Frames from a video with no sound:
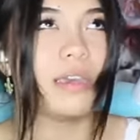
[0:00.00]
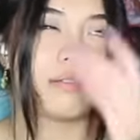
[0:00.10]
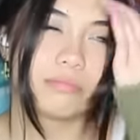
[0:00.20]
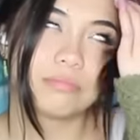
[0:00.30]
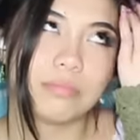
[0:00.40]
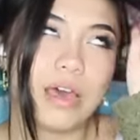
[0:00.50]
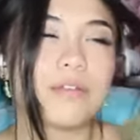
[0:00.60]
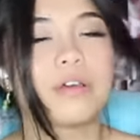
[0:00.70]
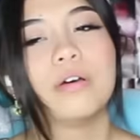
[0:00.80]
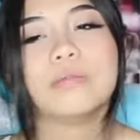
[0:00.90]
like,
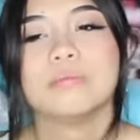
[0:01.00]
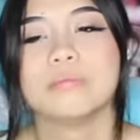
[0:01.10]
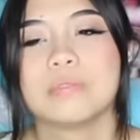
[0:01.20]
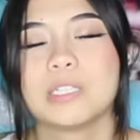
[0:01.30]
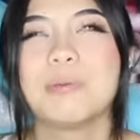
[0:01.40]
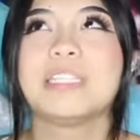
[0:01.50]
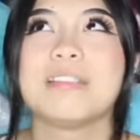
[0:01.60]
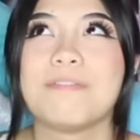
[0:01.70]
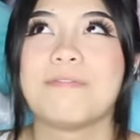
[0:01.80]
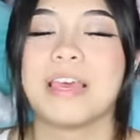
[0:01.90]
I don't know,
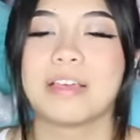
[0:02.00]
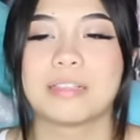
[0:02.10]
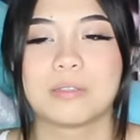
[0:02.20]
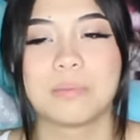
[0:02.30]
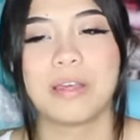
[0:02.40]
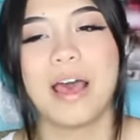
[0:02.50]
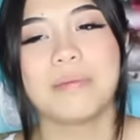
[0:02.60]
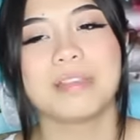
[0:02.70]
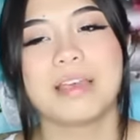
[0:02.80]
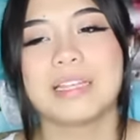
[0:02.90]
specifics, but
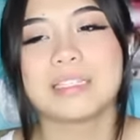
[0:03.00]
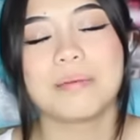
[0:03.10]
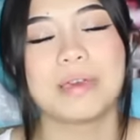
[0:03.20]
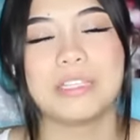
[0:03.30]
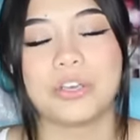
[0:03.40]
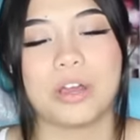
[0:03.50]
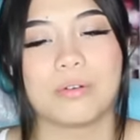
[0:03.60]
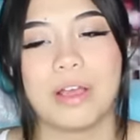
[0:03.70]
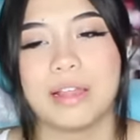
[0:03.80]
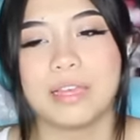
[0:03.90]
it's not my
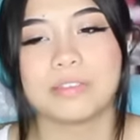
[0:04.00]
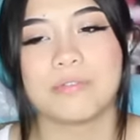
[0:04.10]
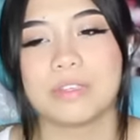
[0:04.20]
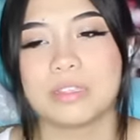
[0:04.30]
genre I like to